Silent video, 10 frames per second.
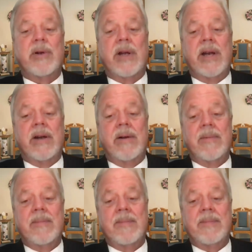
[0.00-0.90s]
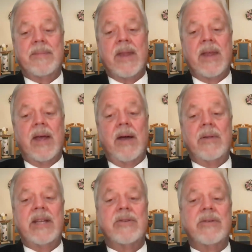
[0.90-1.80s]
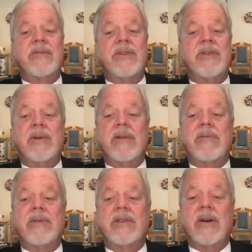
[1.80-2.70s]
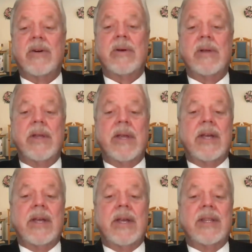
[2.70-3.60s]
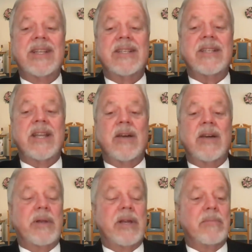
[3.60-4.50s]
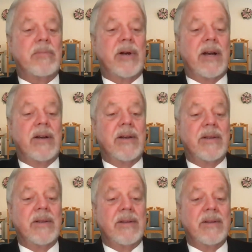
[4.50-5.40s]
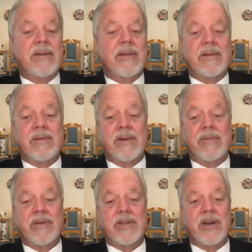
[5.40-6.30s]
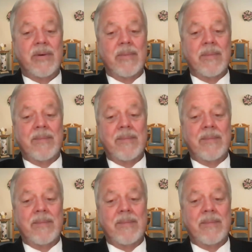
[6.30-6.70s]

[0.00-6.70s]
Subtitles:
prayer. I would like to invite Reverend Joe to lead us in the opening prayer. Reverend Joe.